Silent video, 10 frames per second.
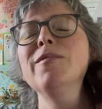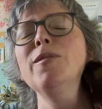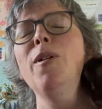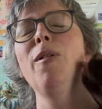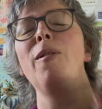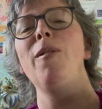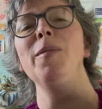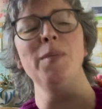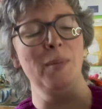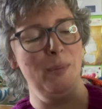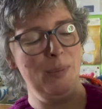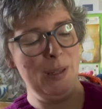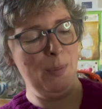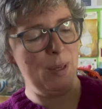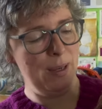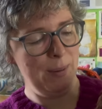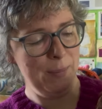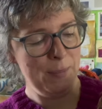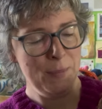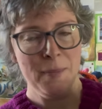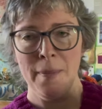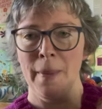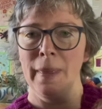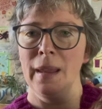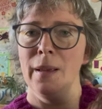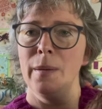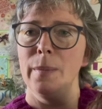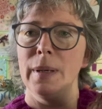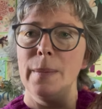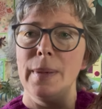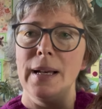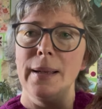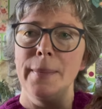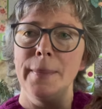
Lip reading: Oh, bye bye. Bye bye.